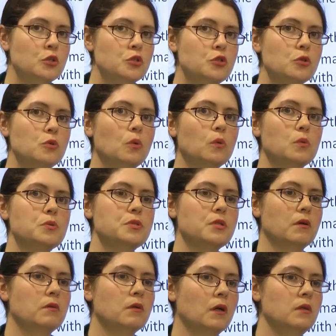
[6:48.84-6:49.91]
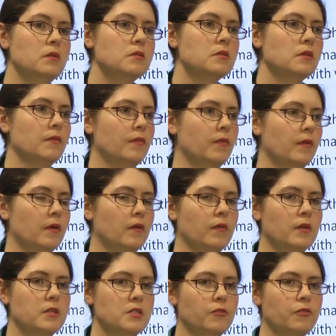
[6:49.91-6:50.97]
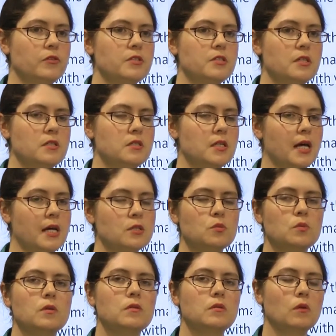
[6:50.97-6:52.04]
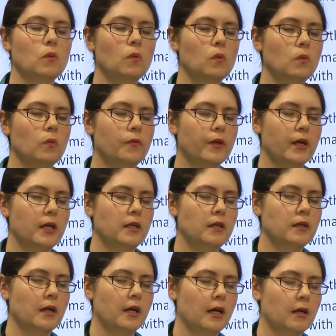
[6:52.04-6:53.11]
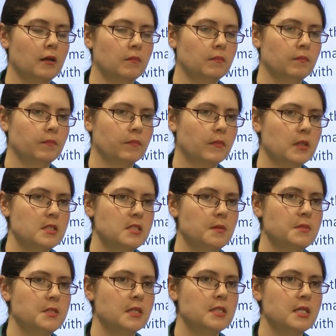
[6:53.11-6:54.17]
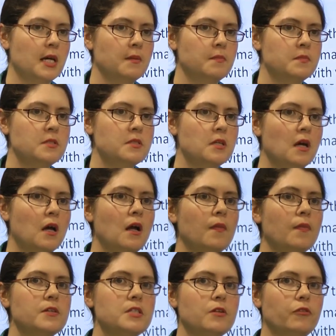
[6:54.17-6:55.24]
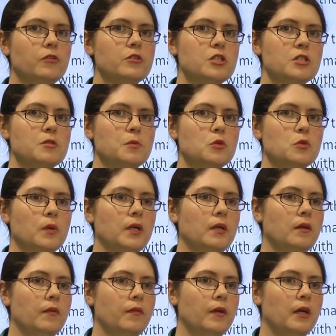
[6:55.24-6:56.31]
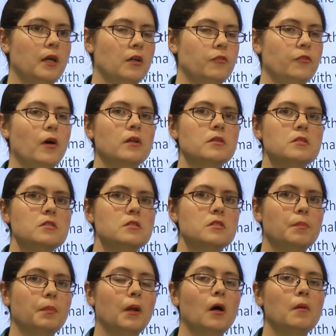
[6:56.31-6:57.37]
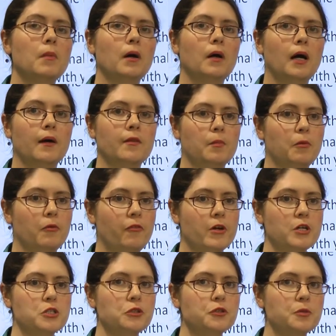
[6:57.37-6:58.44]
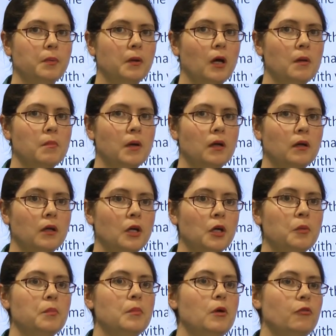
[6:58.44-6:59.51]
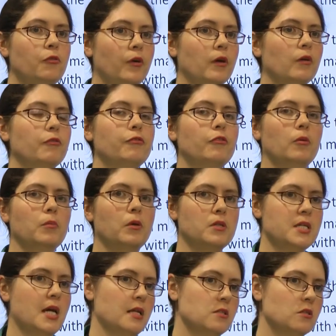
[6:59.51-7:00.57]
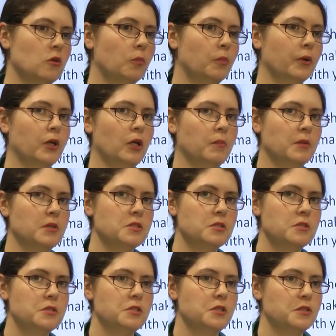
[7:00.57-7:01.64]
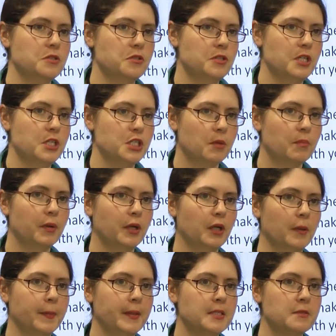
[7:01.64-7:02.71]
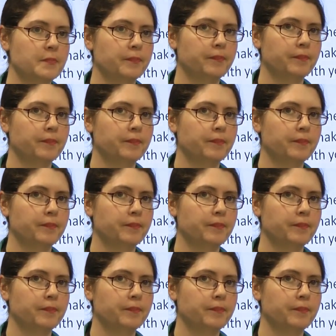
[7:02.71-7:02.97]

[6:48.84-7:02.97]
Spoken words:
Do also note the differences, as with all the CIPS exams, the differences between the advanced diploma and the professional diploma, moving from your tactical procurement to your strategic procurement.